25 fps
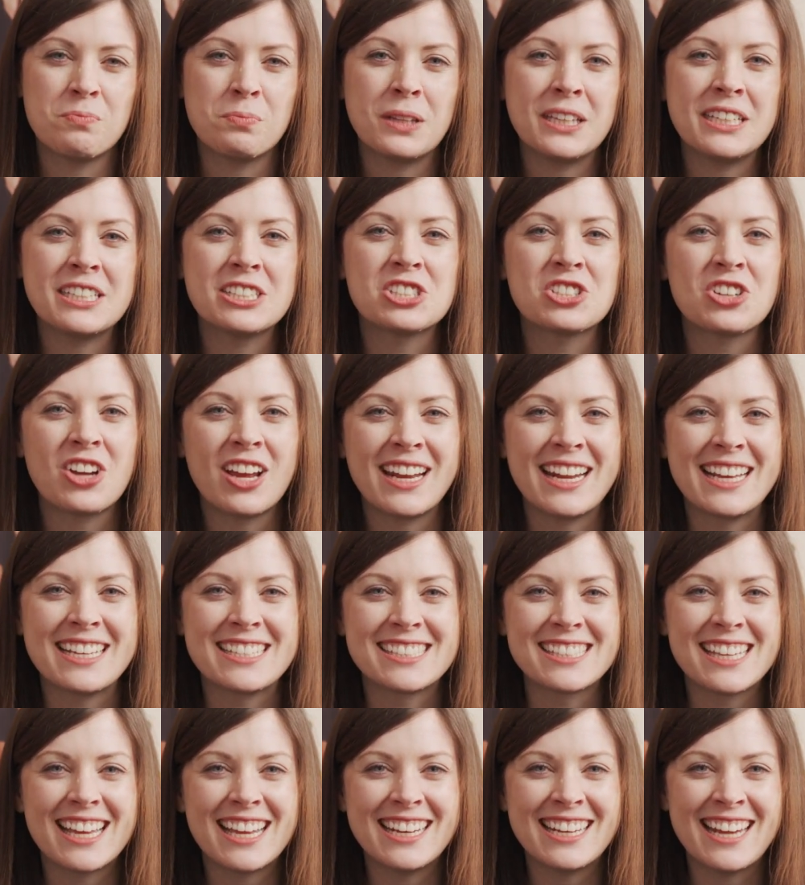Please join
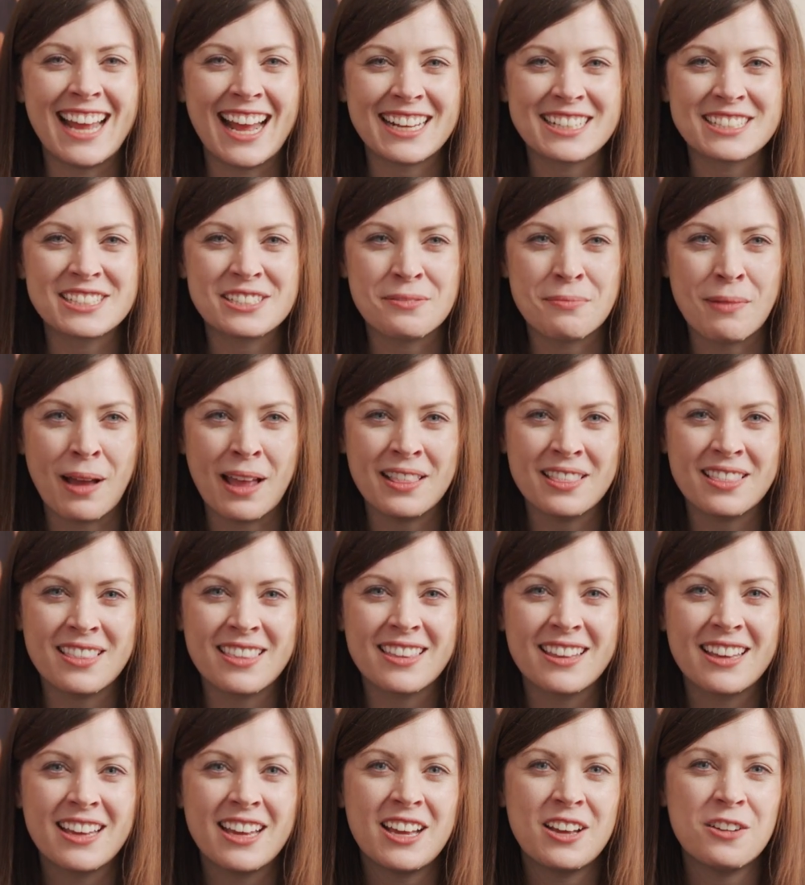us next month
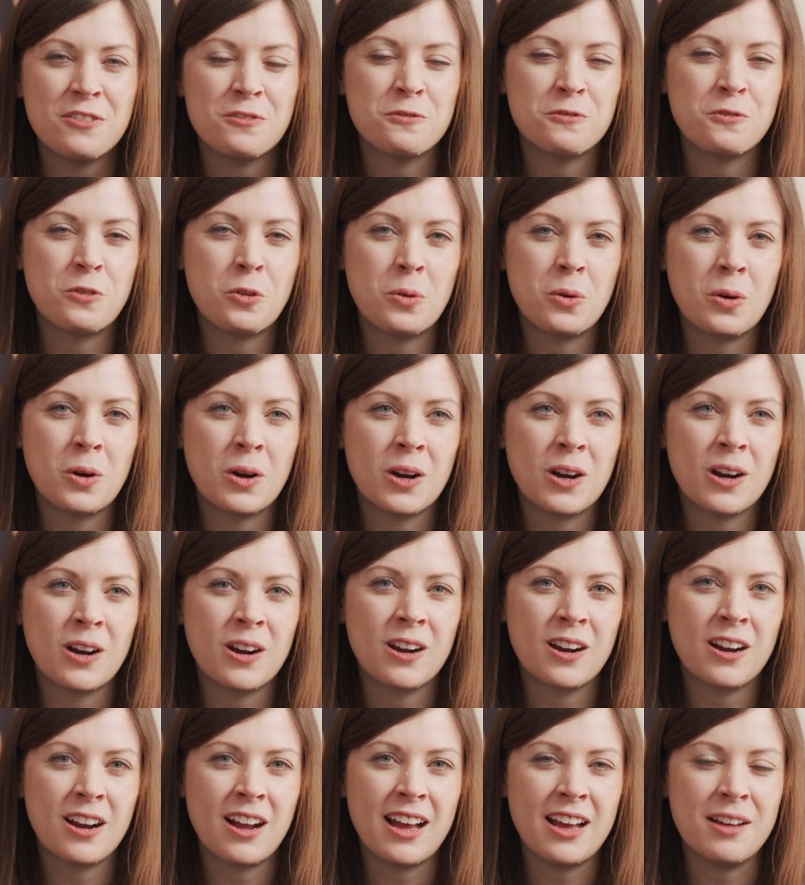
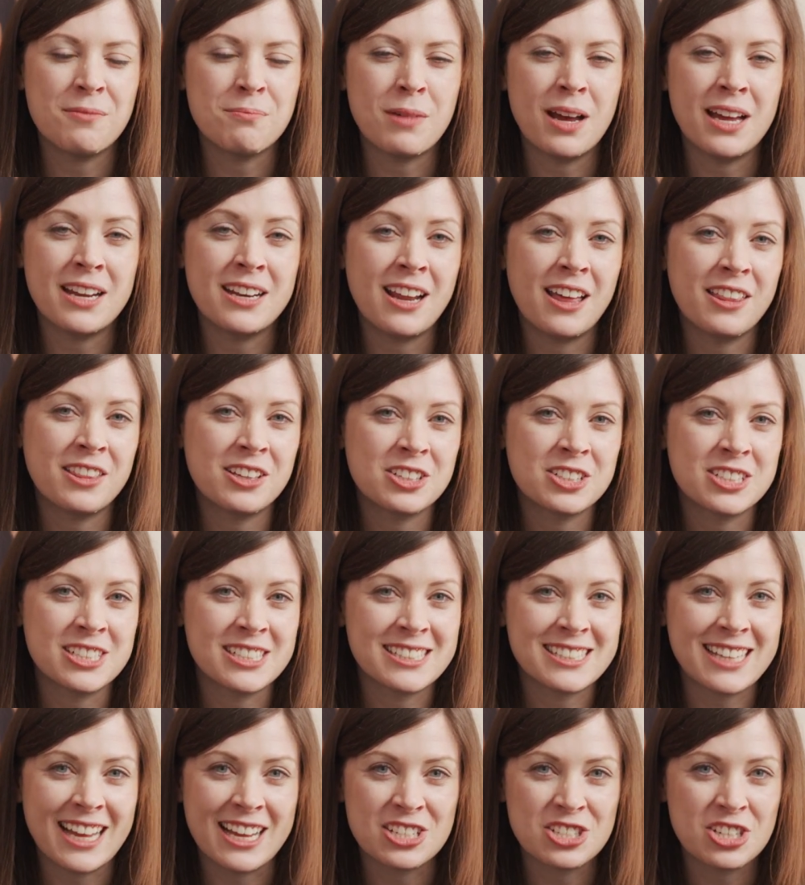for another
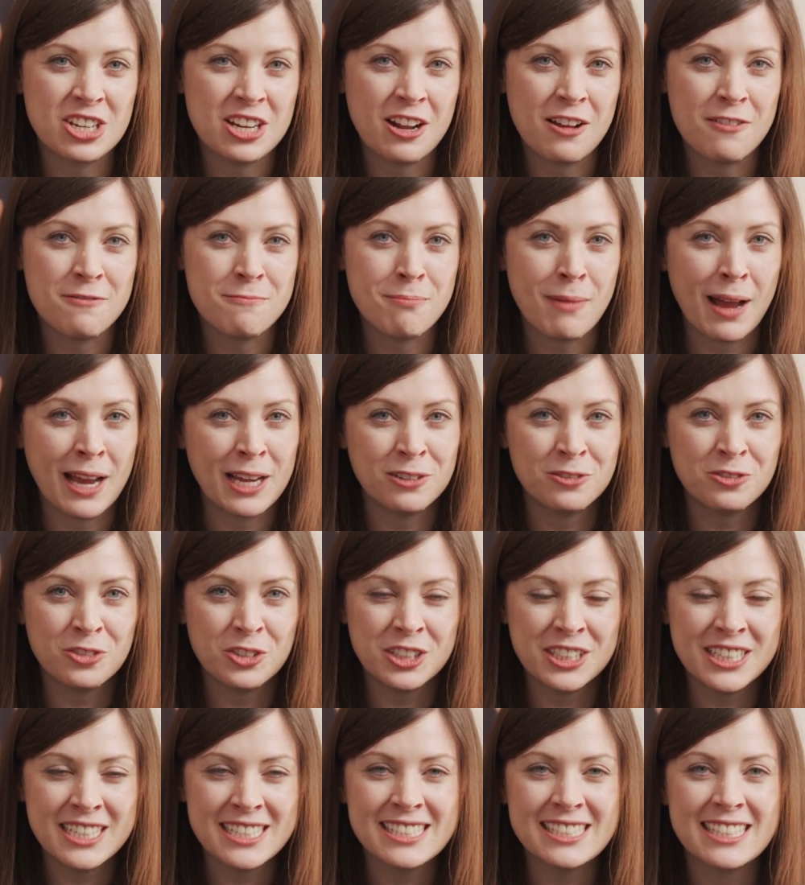discussion of
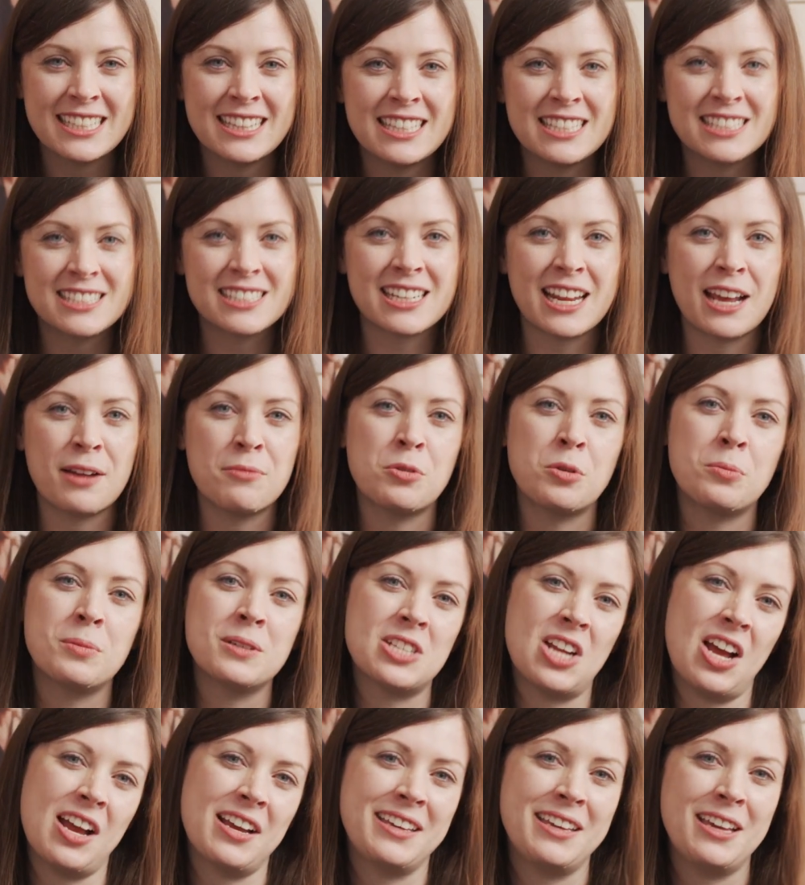mindfulness, and this time we'll
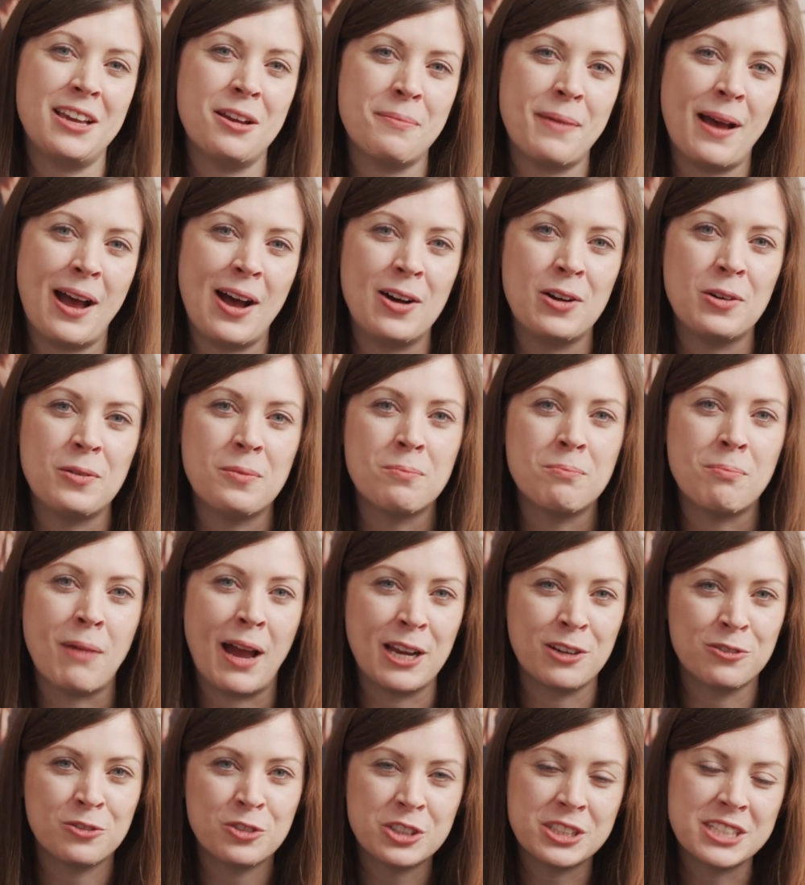be talking about
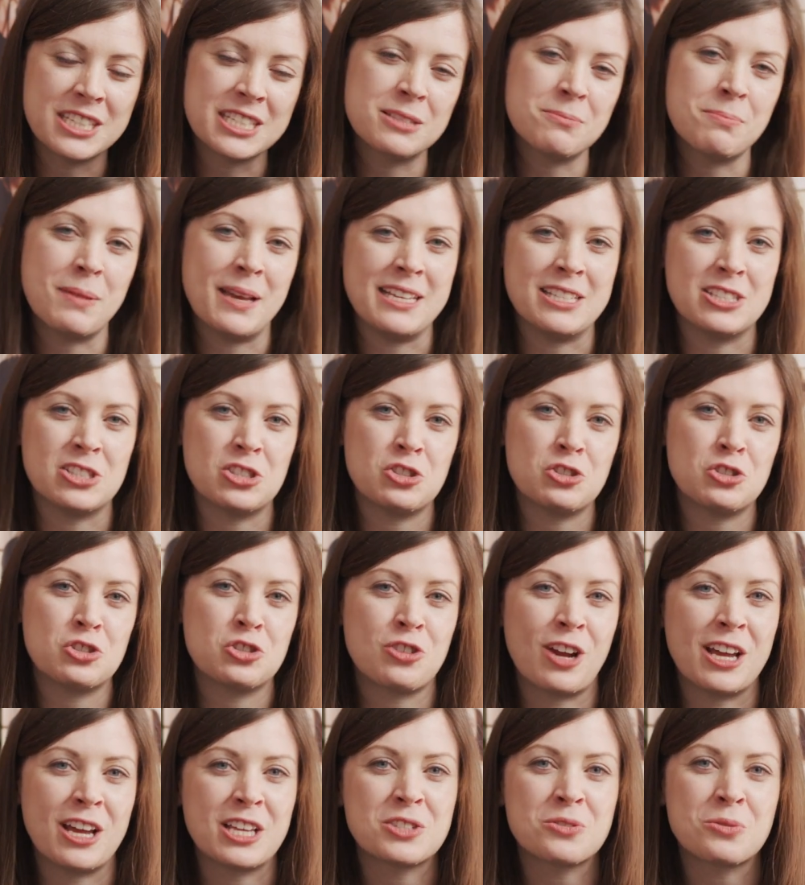mindfulness-based
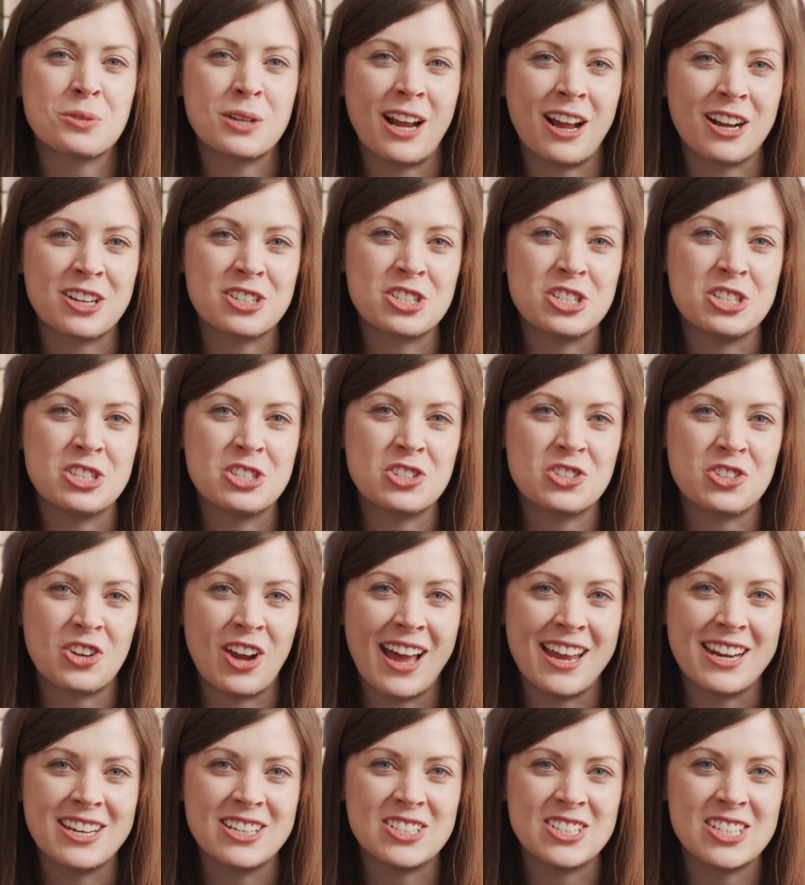stress reduction
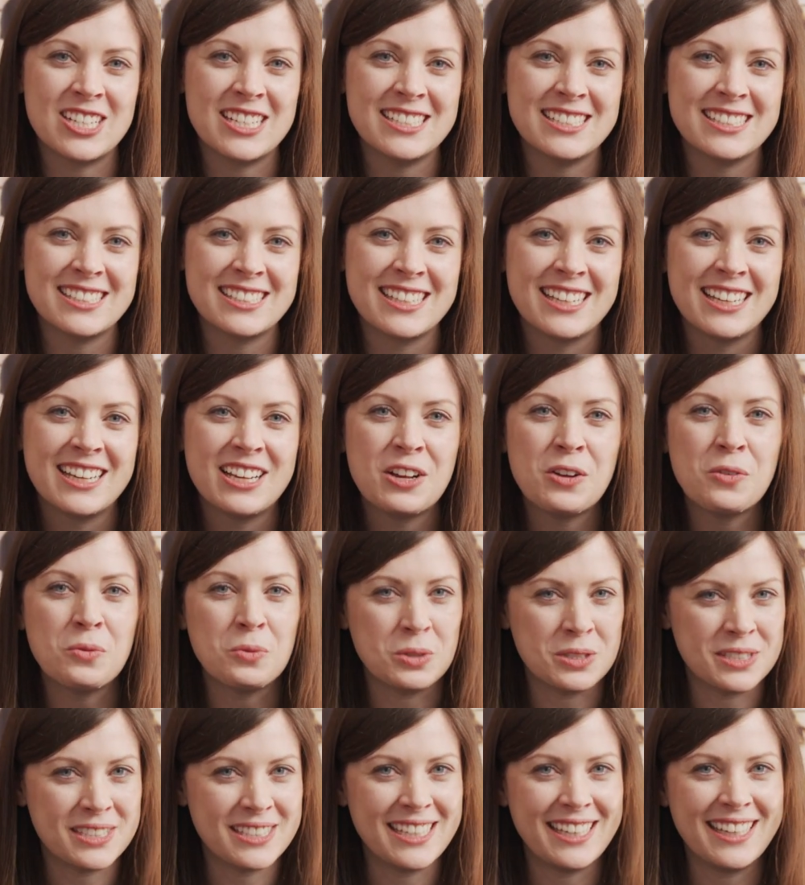strategies.
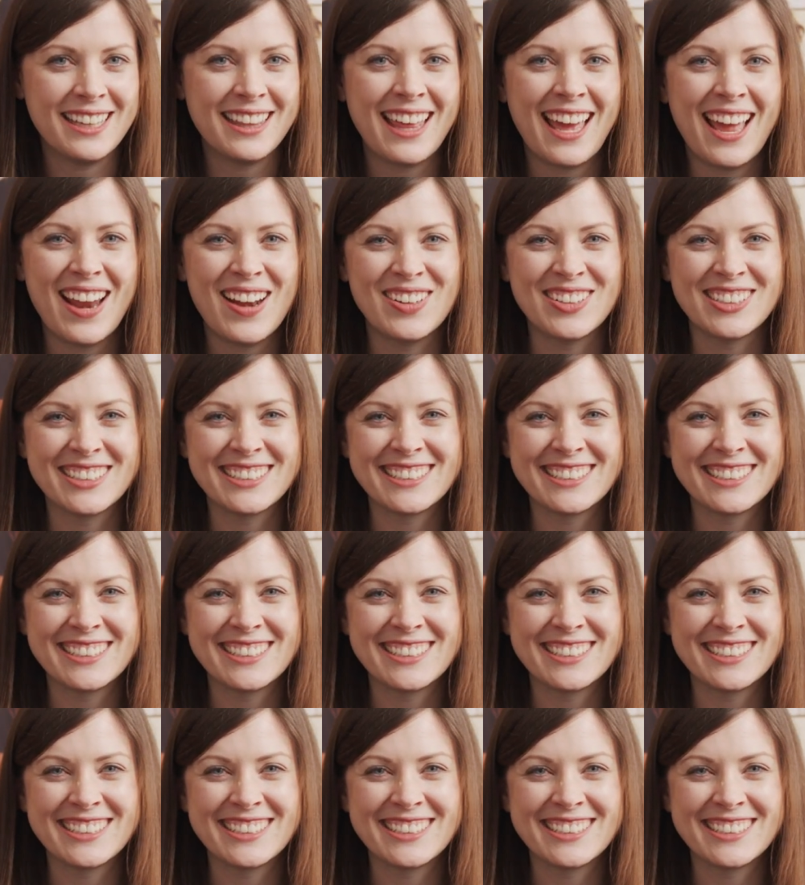We'll see you then.